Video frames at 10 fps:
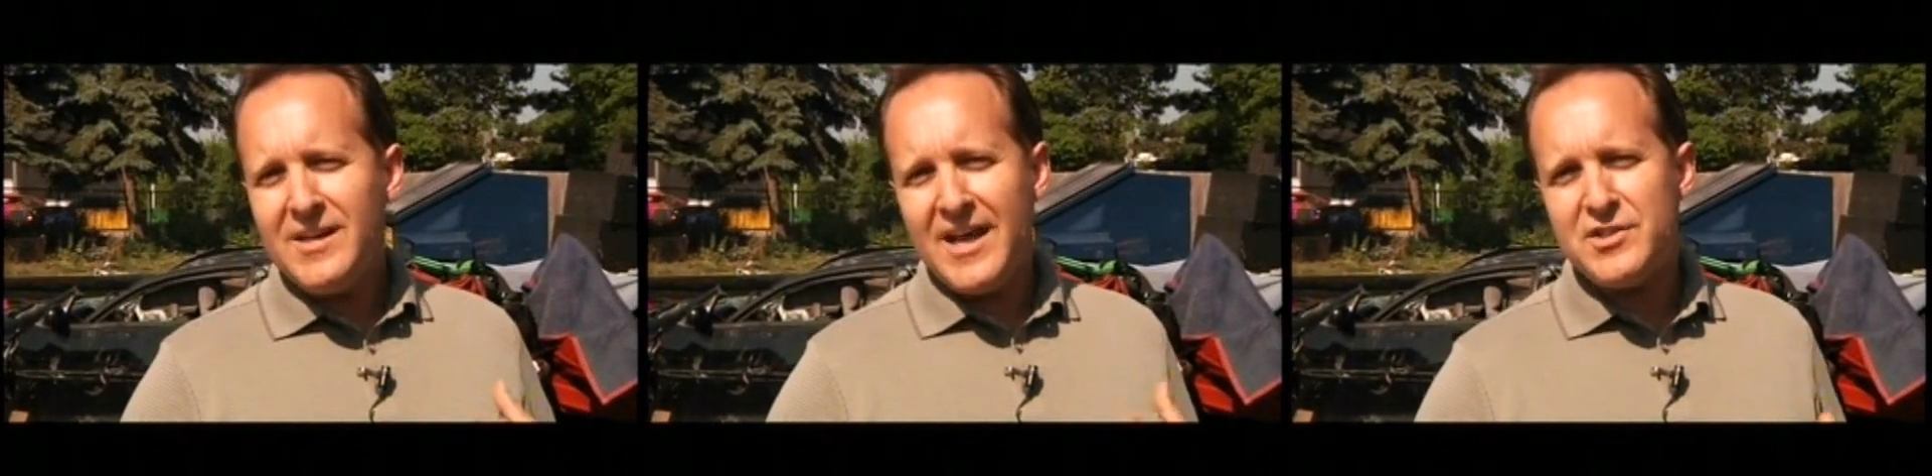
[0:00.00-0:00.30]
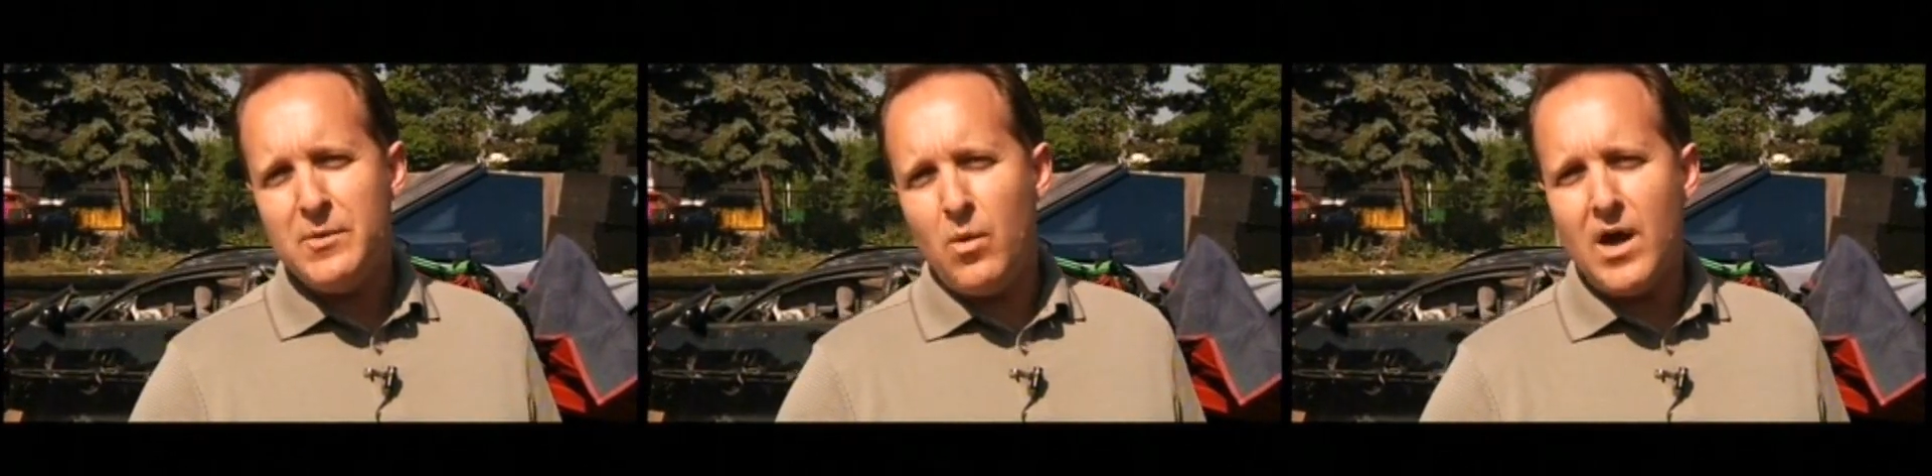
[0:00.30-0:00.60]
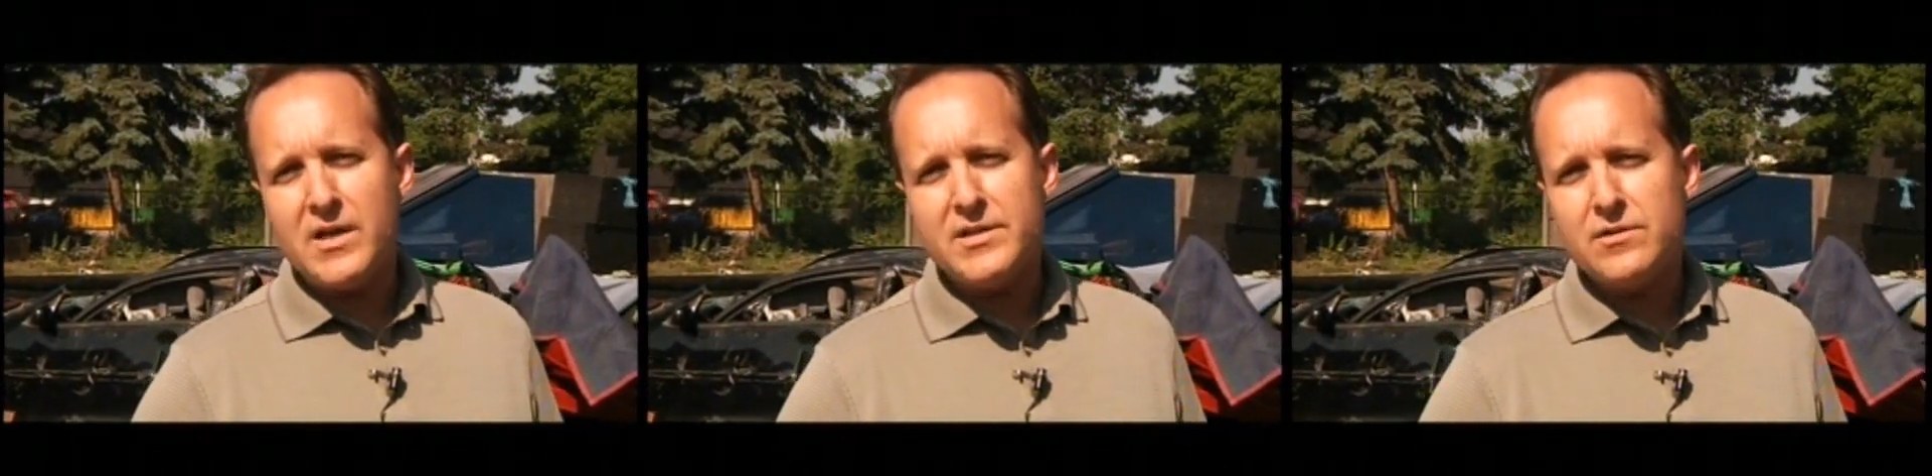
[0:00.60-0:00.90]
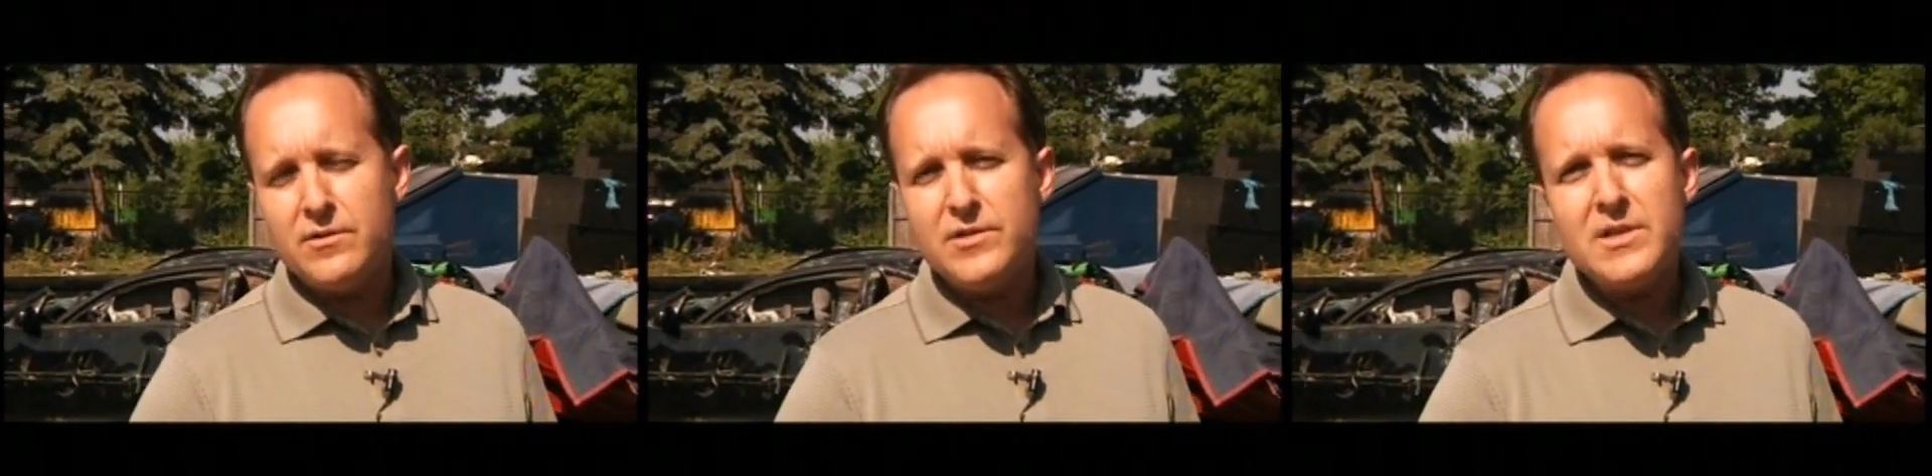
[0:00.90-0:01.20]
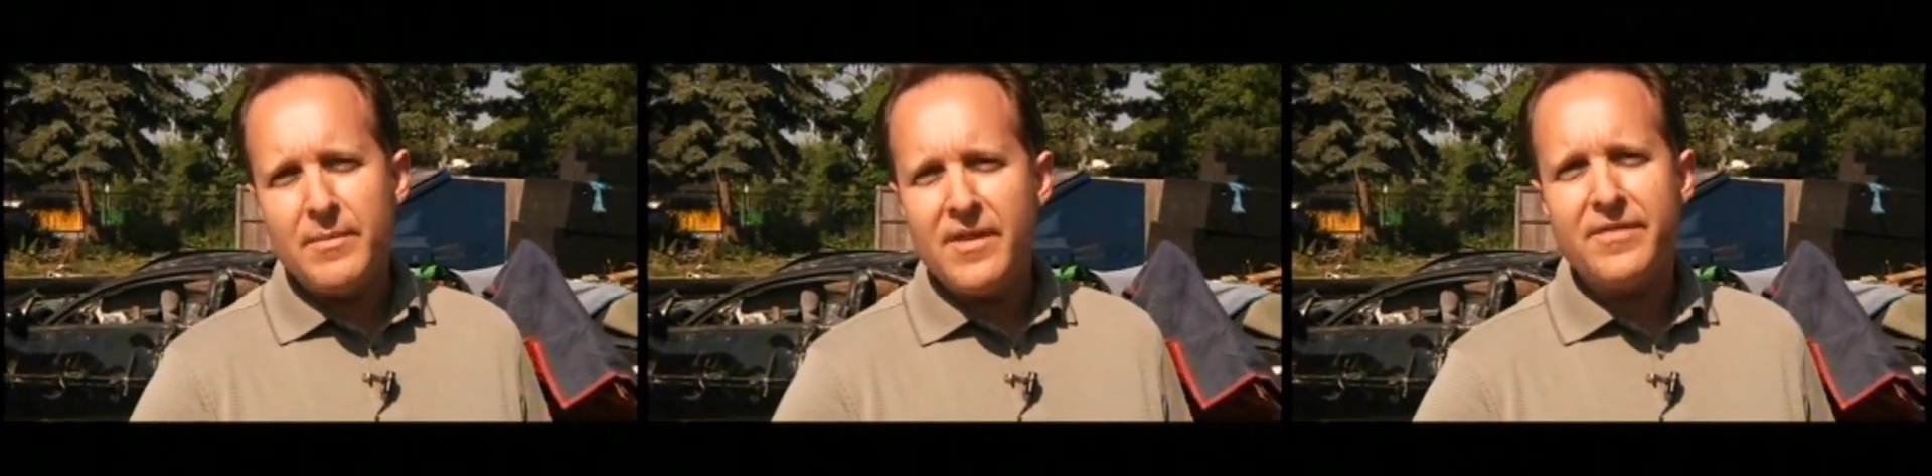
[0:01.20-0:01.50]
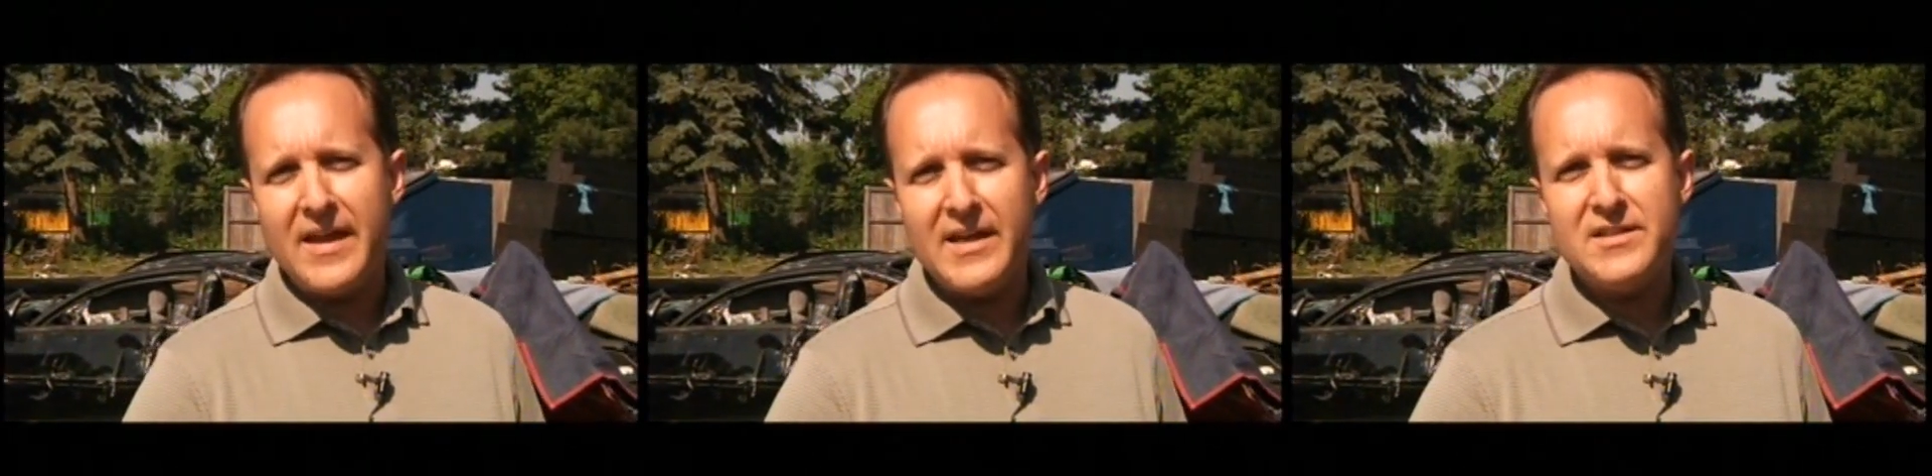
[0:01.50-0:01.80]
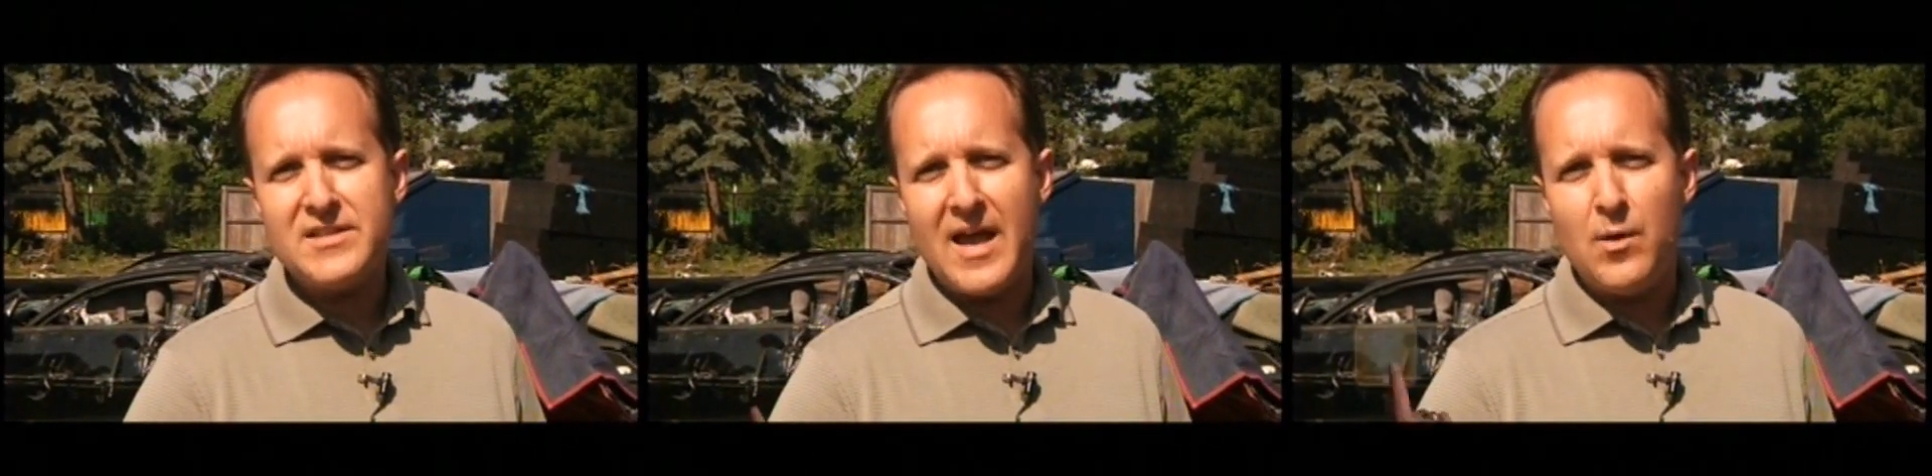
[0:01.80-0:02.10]
he's going to actually walk us through some of the
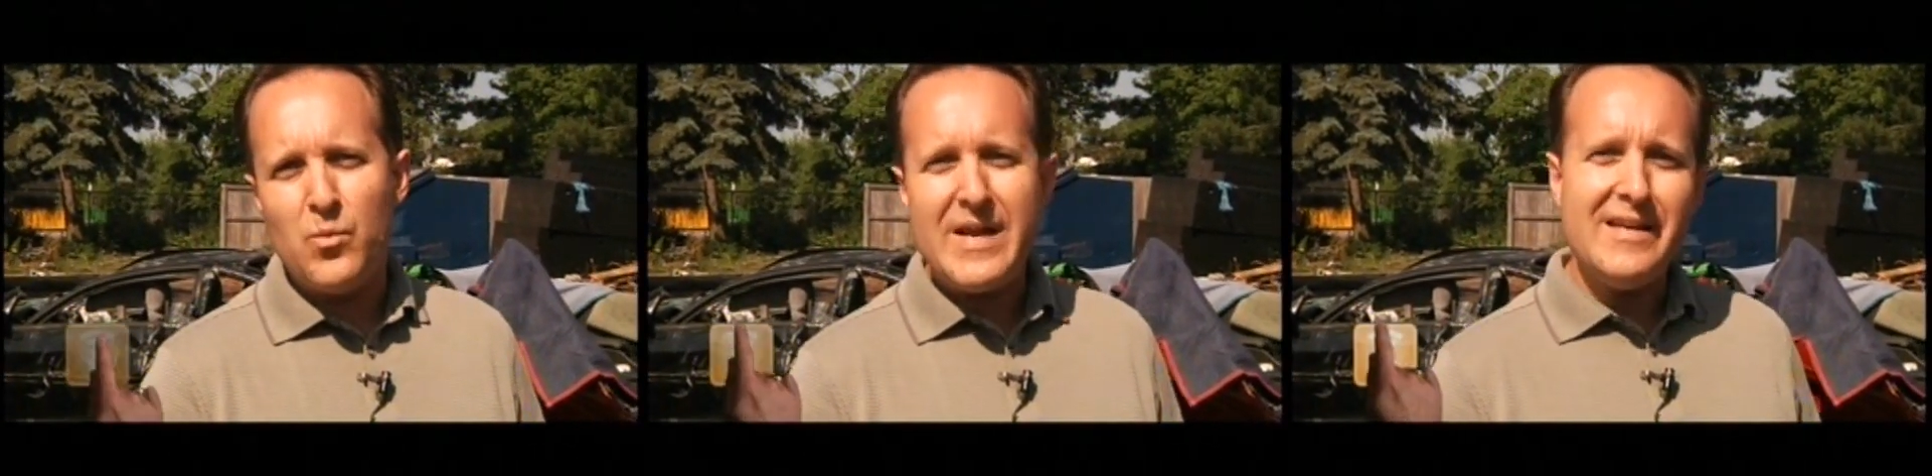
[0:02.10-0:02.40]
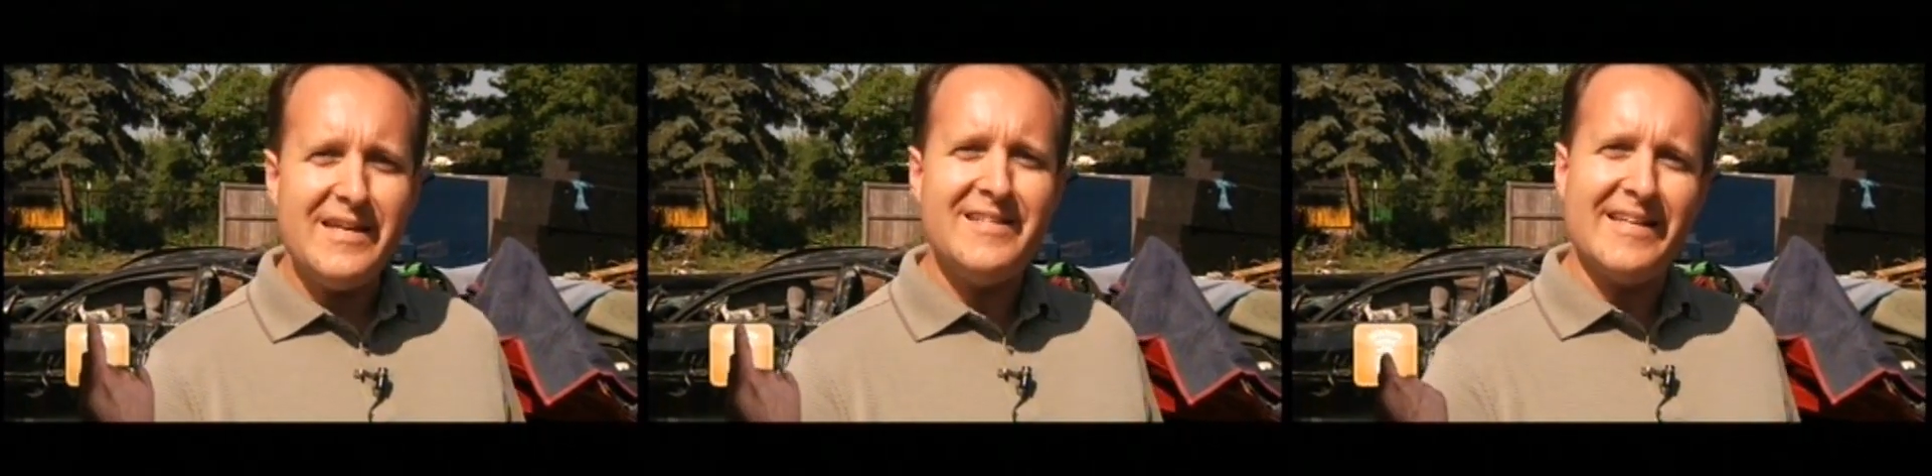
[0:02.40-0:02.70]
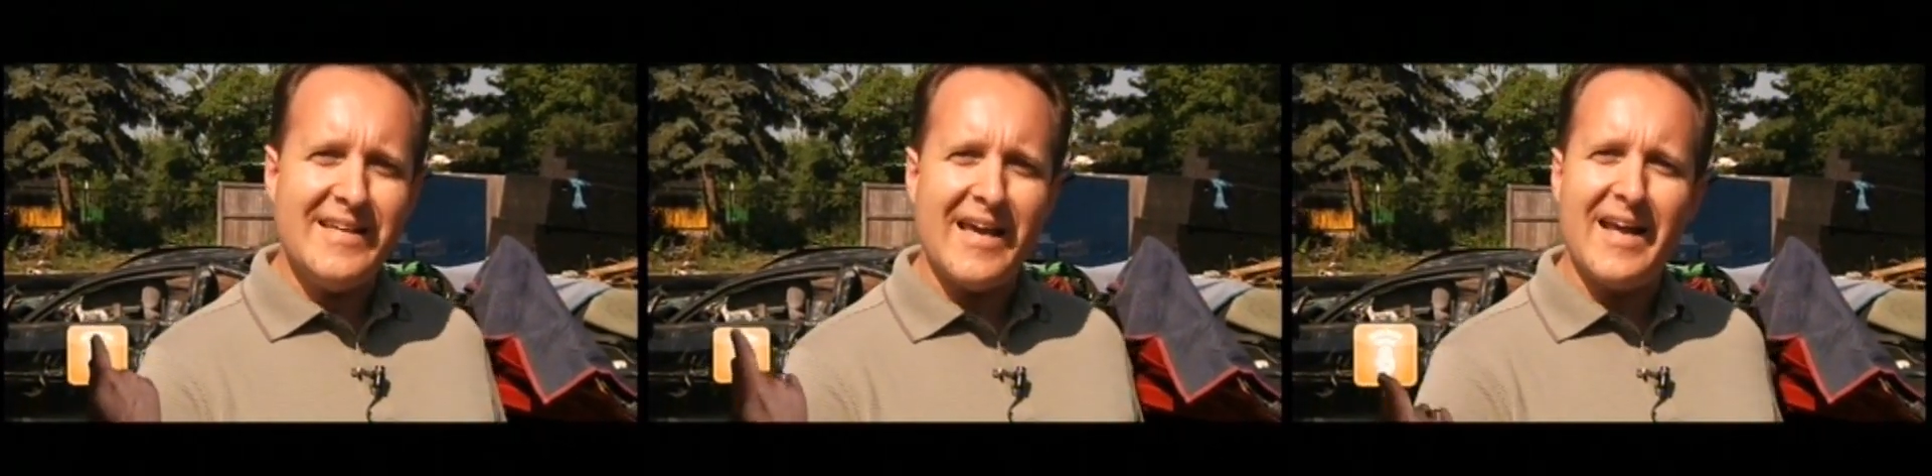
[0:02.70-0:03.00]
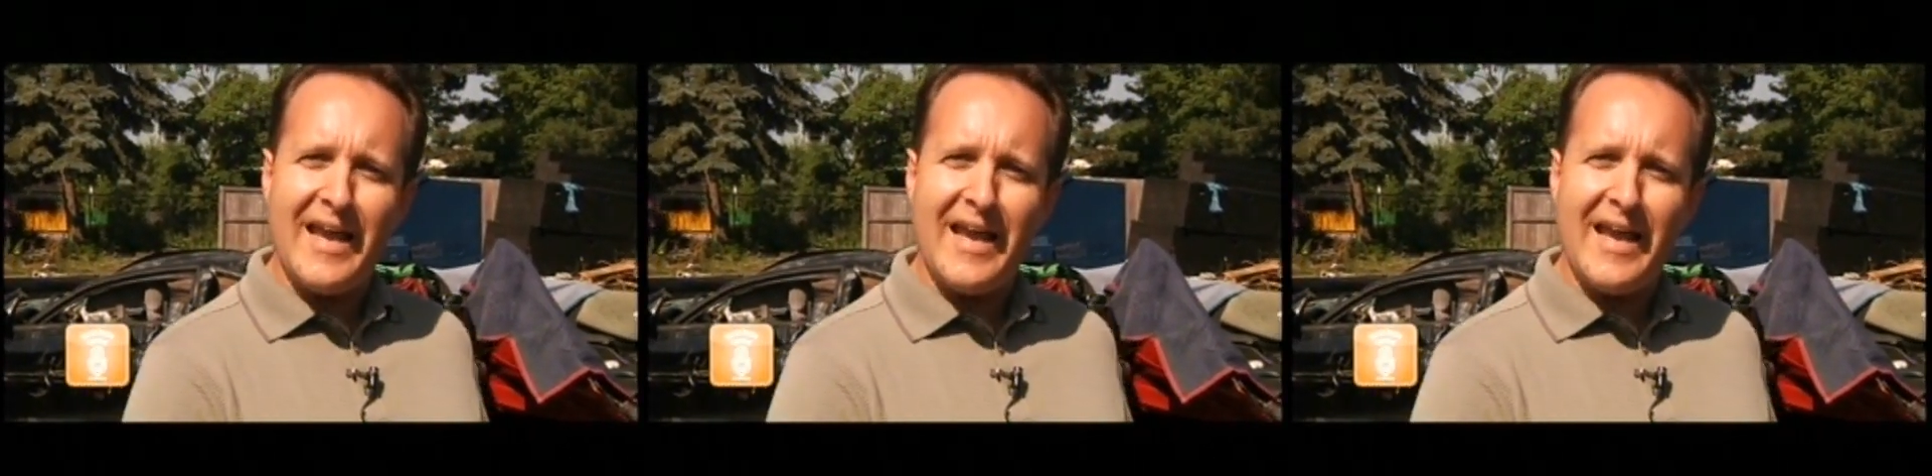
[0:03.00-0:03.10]
things that we need to get